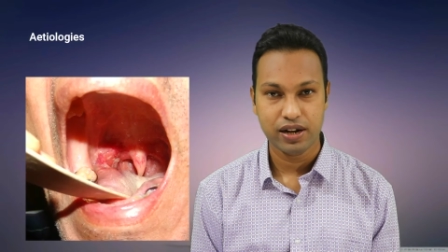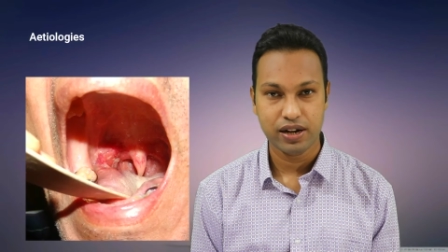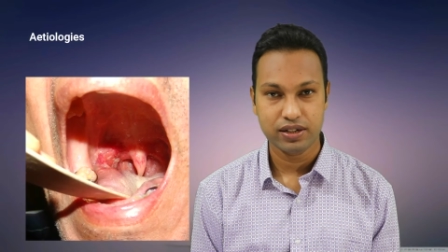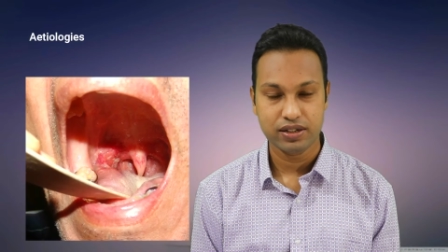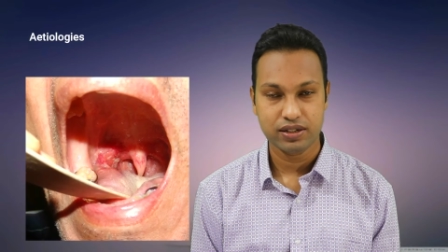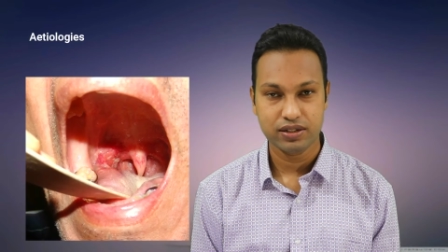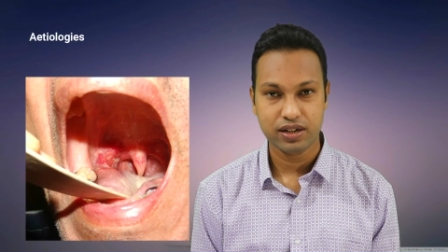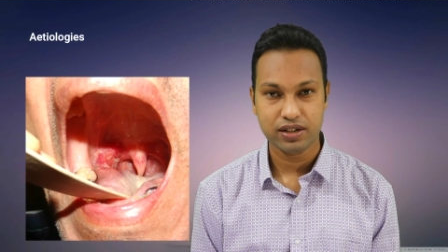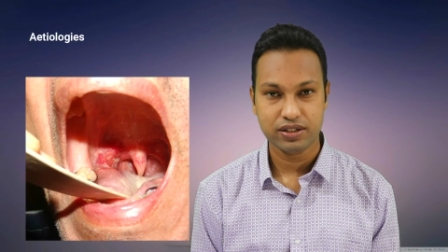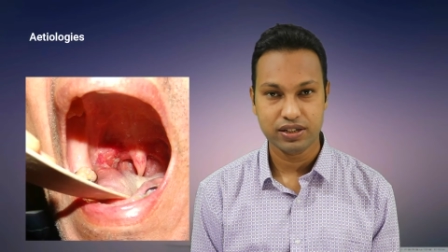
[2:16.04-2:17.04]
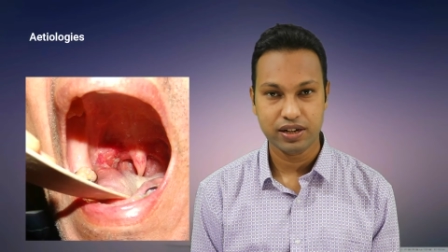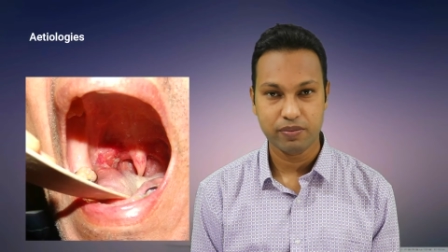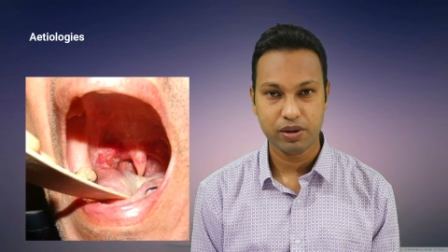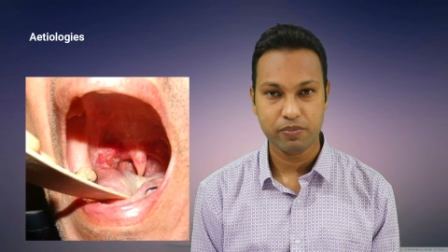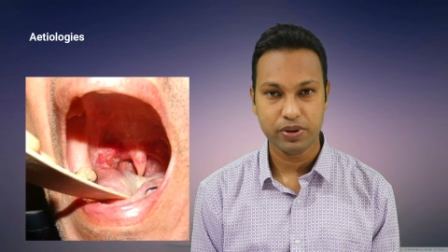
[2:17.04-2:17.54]
and dirty gray
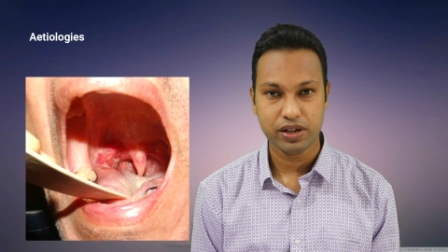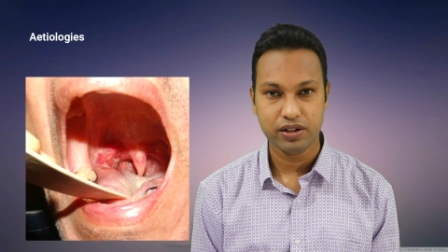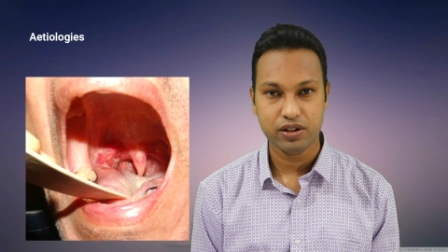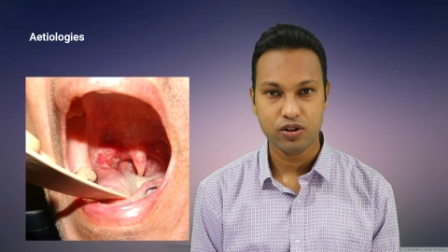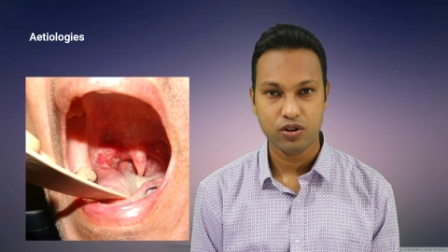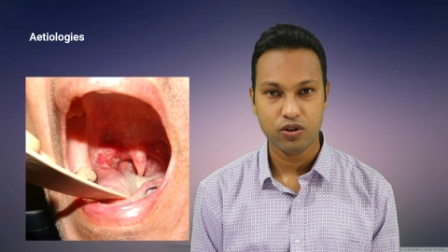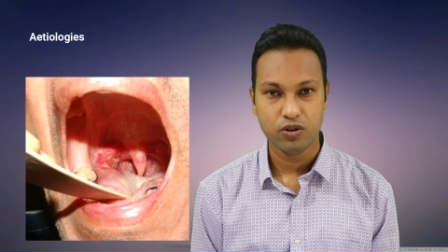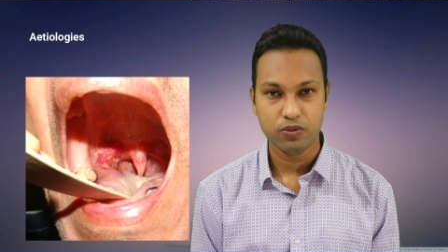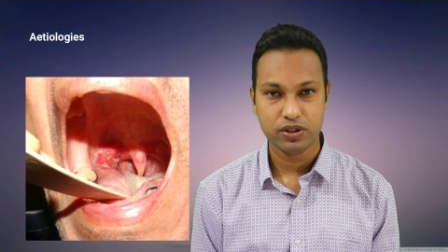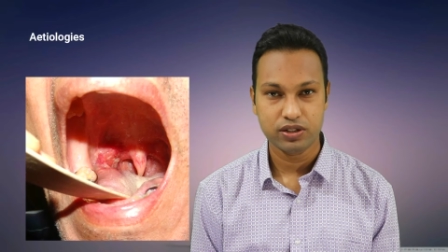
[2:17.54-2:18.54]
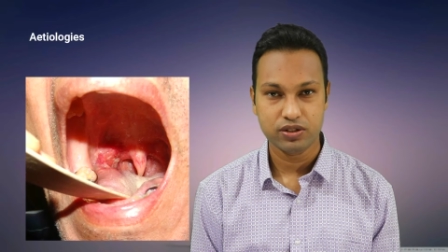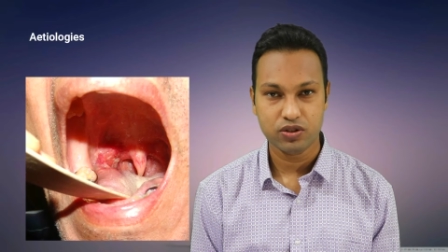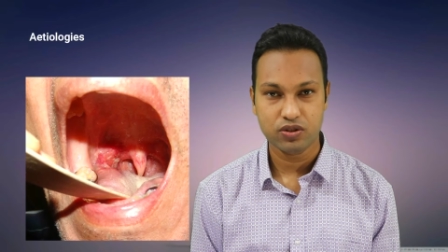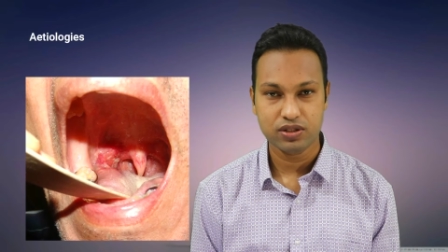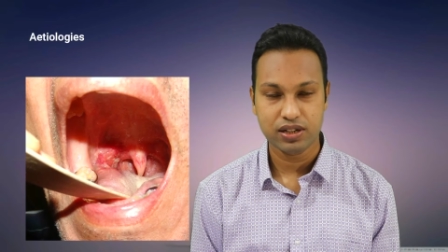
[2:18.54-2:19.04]
membrane over the
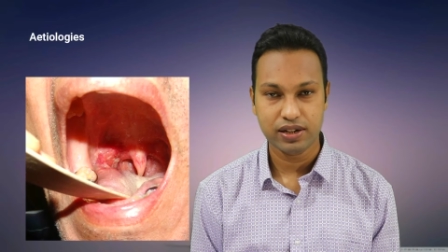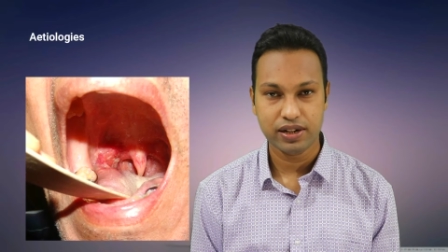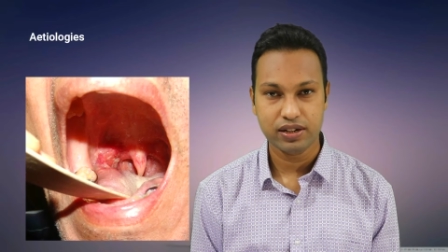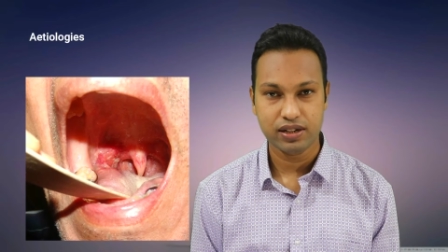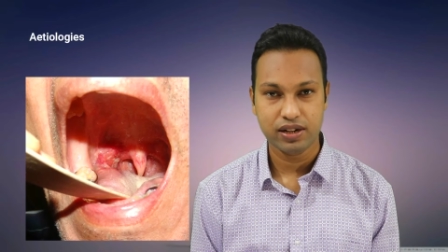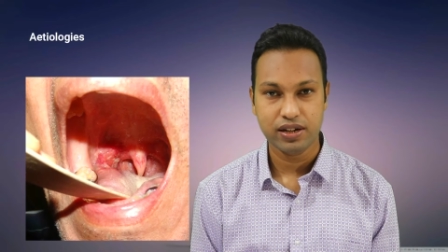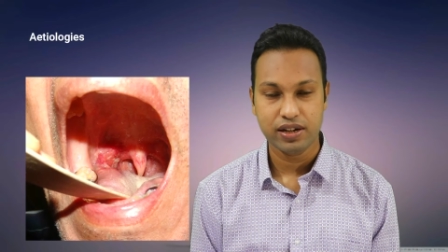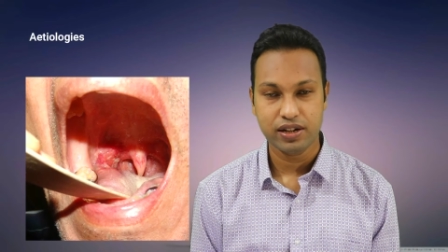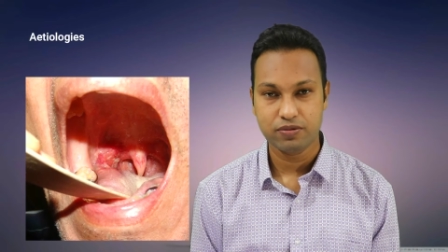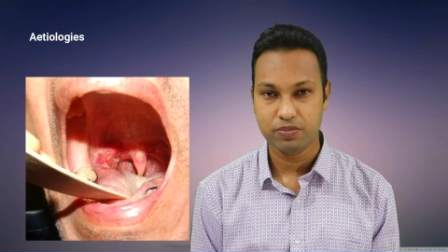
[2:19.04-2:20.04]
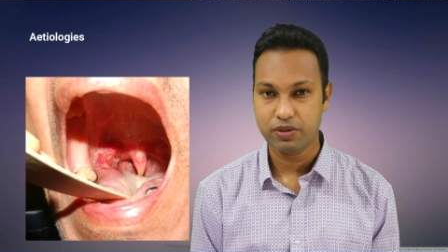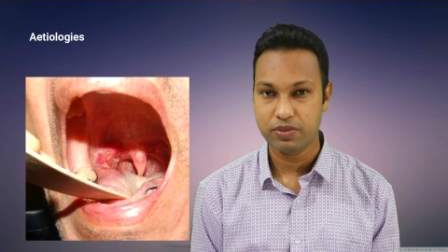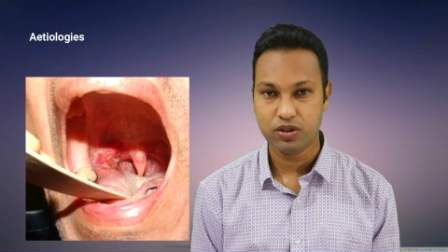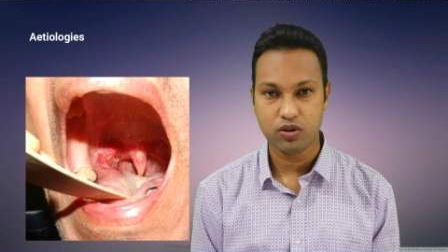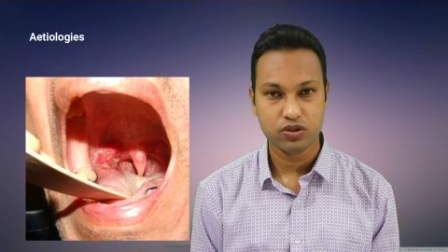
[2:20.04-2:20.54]
tonsillar area, it may
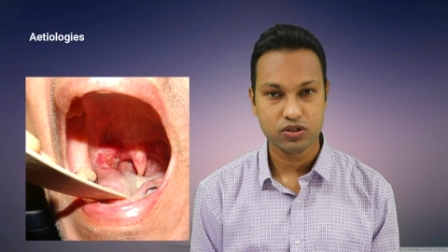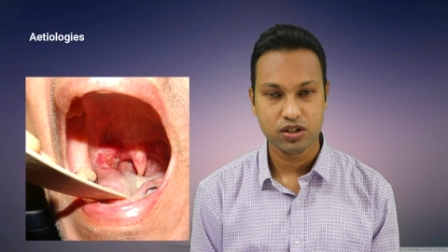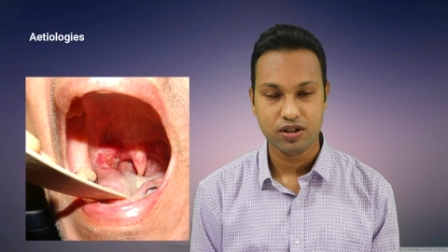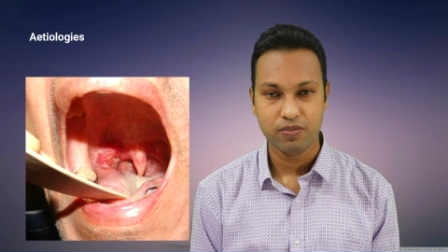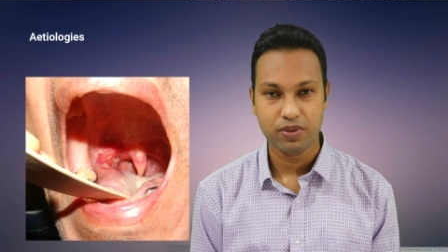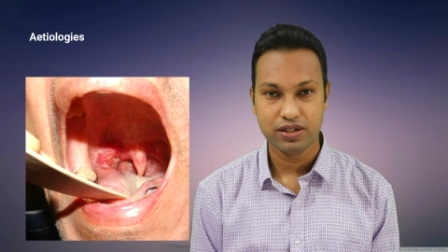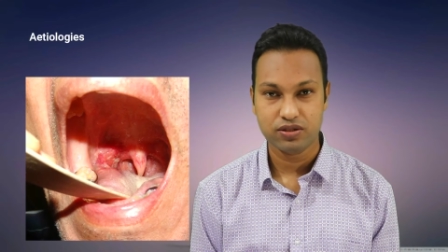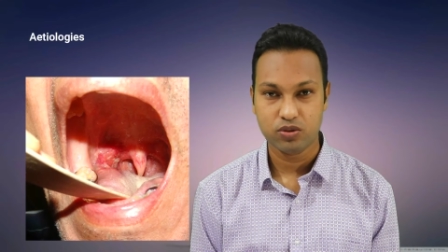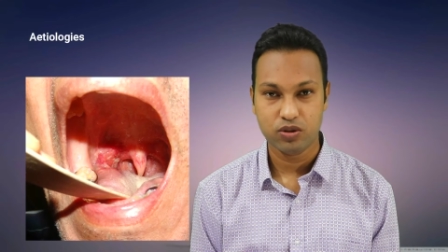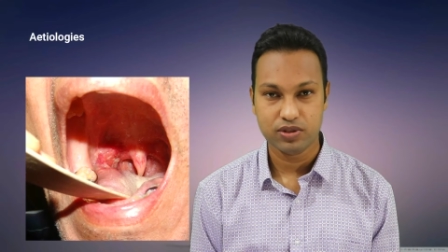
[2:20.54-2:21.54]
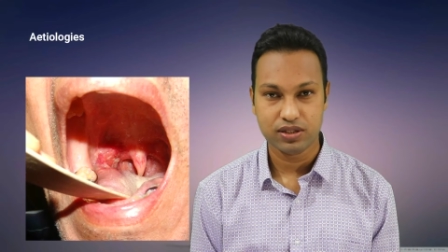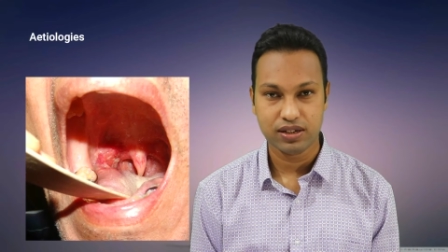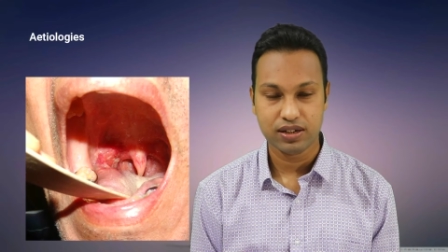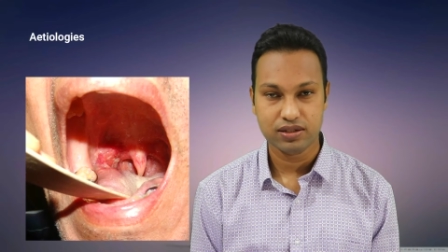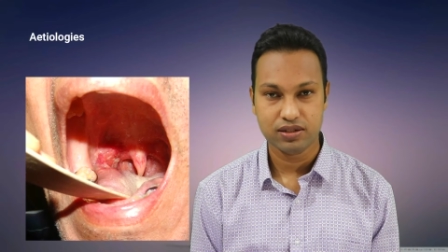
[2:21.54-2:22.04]
be caused by squamous
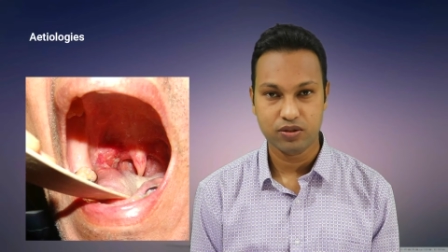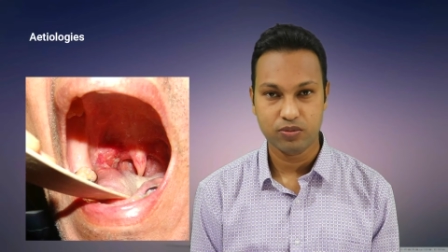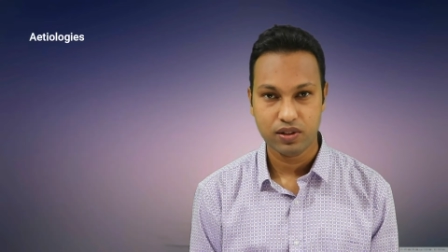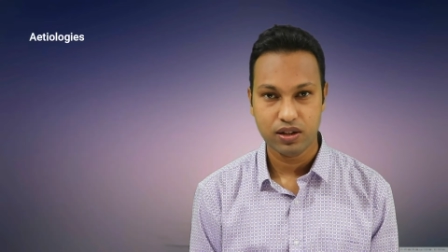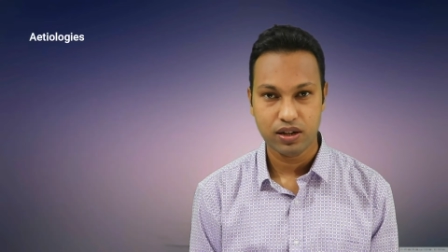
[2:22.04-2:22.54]
cell carcinoma.